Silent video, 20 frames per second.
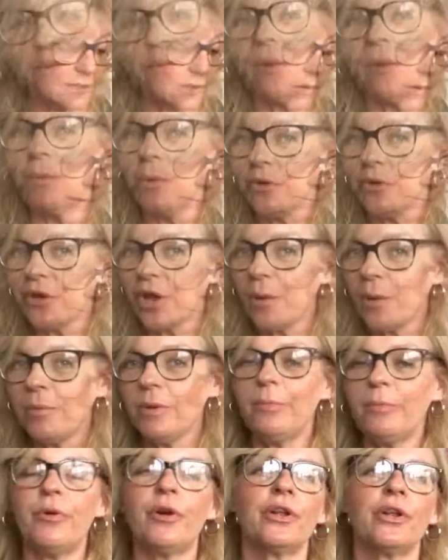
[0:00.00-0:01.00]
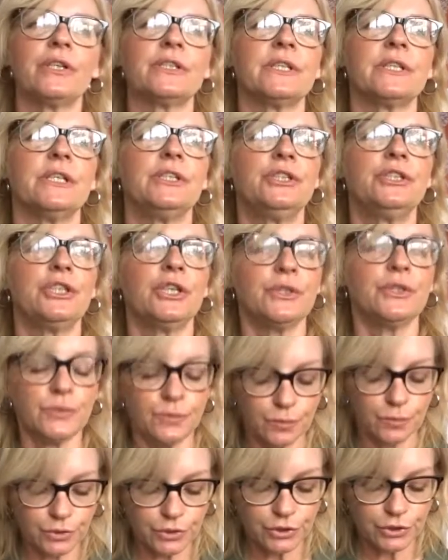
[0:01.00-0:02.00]
There were a couple of products I just
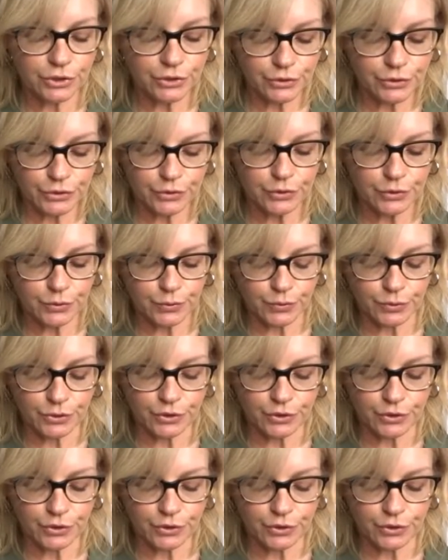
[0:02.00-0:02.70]
wanted to talk